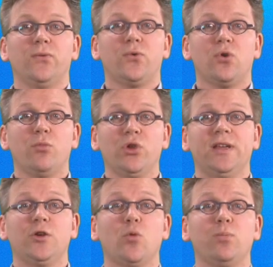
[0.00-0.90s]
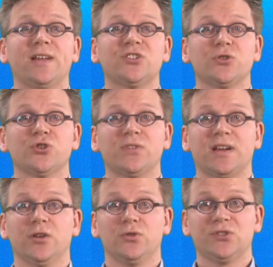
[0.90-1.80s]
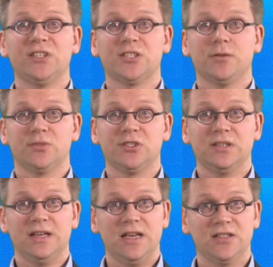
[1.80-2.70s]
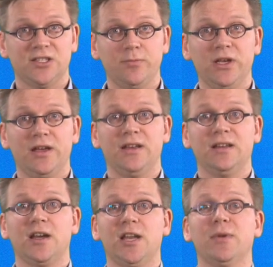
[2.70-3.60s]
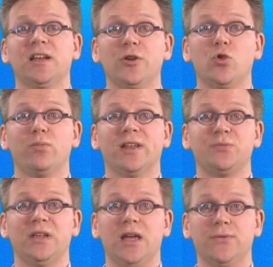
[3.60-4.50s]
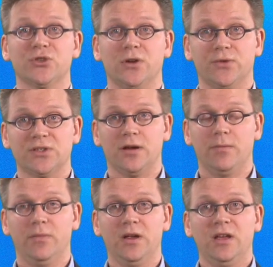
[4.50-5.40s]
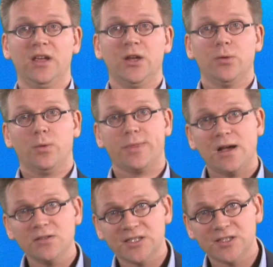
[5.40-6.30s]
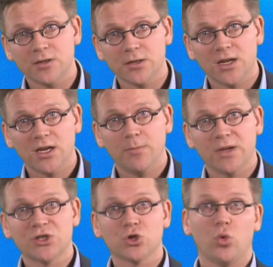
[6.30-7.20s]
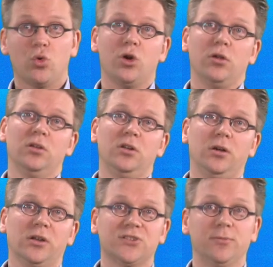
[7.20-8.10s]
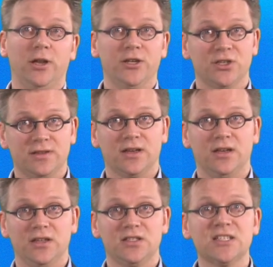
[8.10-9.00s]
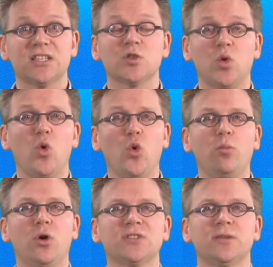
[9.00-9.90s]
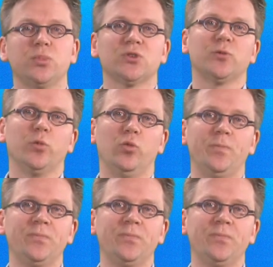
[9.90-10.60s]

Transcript: for modeling complex social technical systems and simulating dynamically complex behaviors over time. Without system dynamics or other simulation techniques, this is almost impossible.